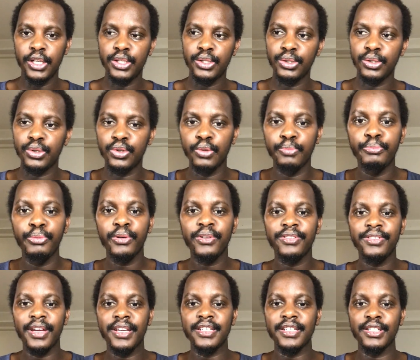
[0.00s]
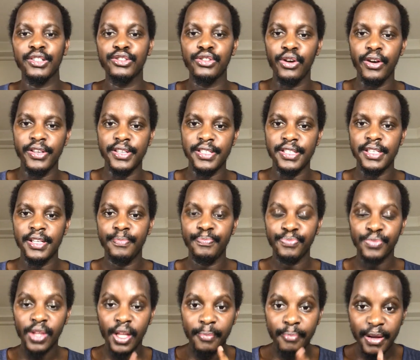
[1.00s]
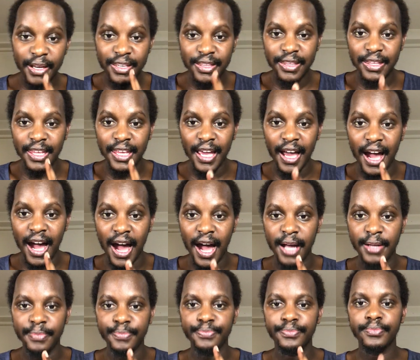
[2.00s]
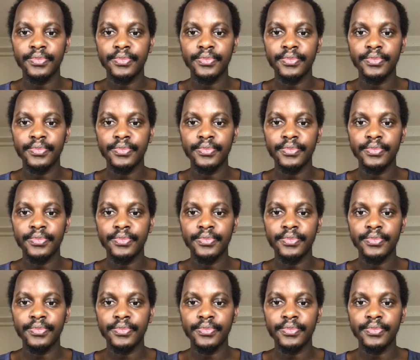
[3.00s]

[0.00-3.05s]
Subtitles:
to put that across, but they are